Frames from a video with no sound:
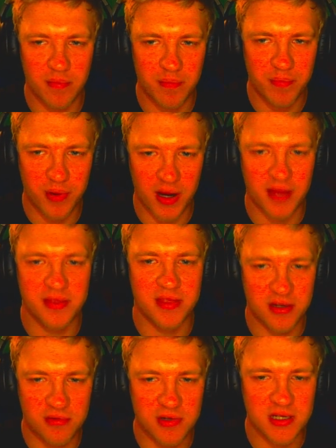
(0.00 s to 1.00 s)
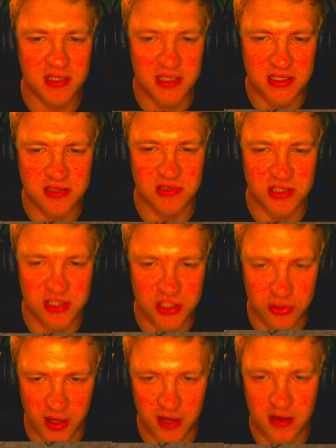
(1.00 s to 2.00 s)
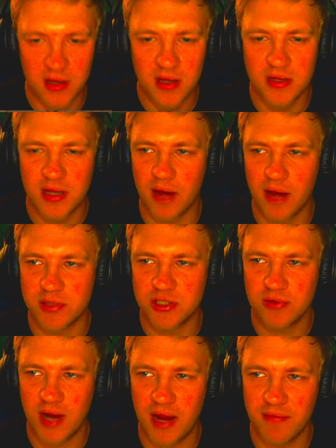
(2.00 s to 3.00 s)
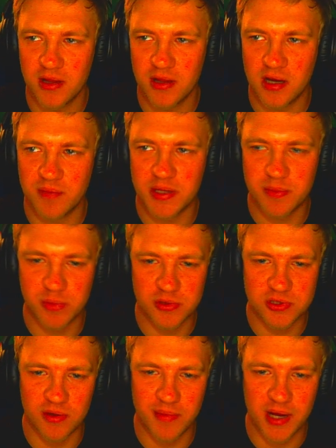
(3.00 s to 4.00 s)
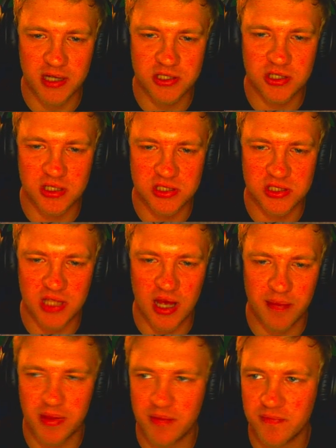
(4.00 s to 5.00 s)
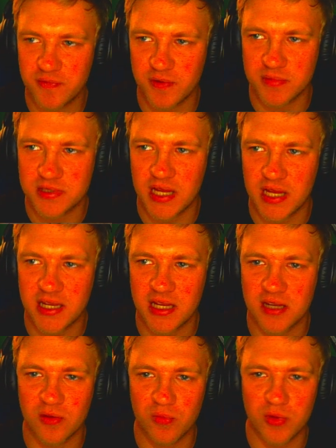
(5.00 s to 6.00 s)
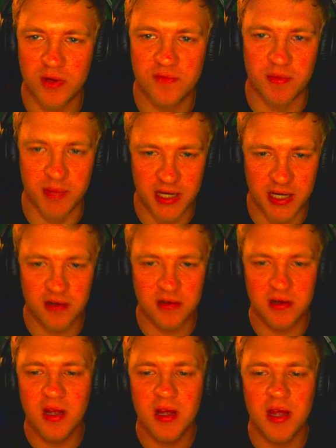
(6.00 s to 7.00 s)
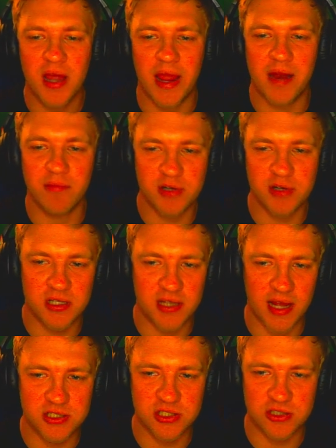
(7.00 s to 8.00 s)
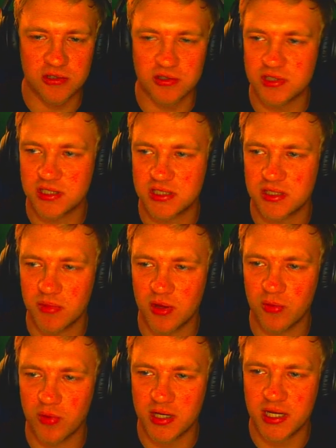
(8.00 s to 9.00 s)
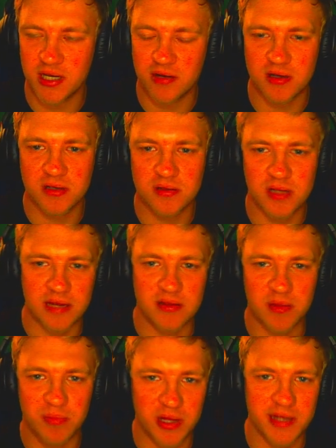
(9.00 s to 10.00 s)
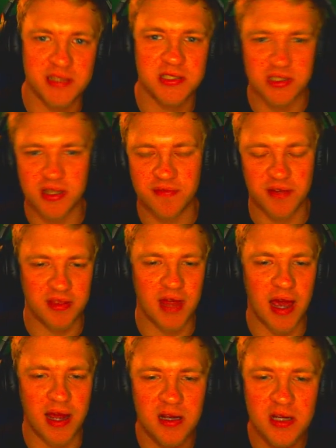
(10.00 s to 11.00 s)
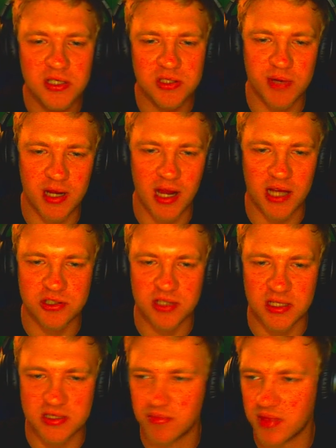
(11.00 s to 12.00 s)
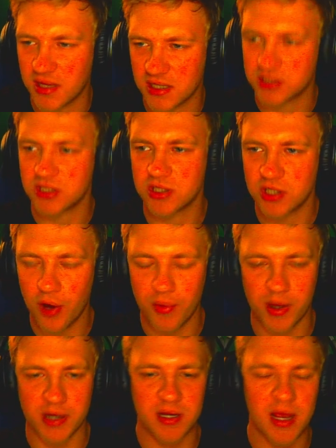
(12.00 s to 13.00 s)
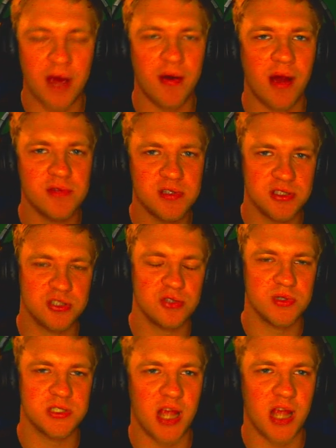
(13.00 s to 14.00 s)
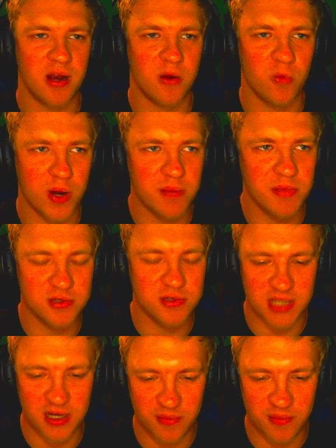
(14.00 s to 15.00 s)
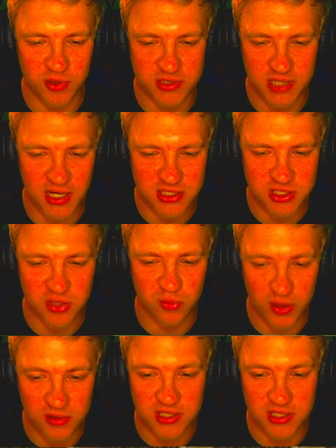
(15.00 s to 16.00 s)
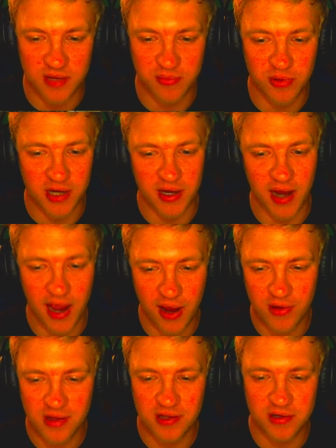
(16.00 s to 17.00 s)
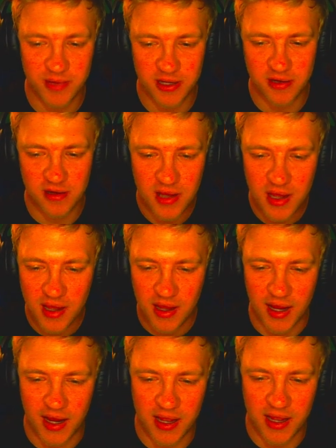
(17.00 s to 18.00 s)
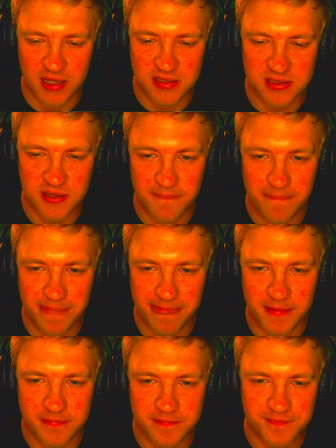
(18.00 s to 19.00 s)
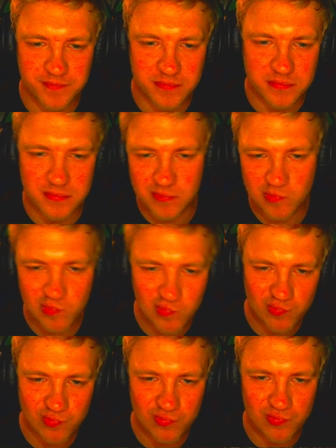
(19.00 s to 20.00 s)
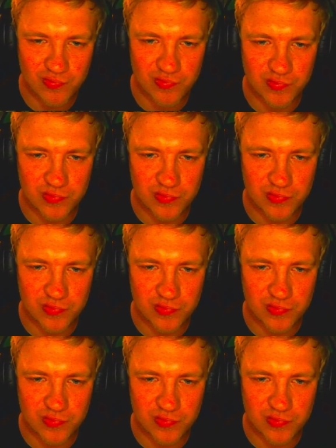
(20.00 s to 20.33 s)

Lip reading: but I think we can easily do it. Now, we do have a lot of people, so I'm actually going to stop them from taking the wood from here. And we're going to actually start using some of the wood here, like the planks and stuff like that, so we can actually get some things going. Now, I really do wish I had a windmill set up, which I actually will set up right now a little bit. And... kind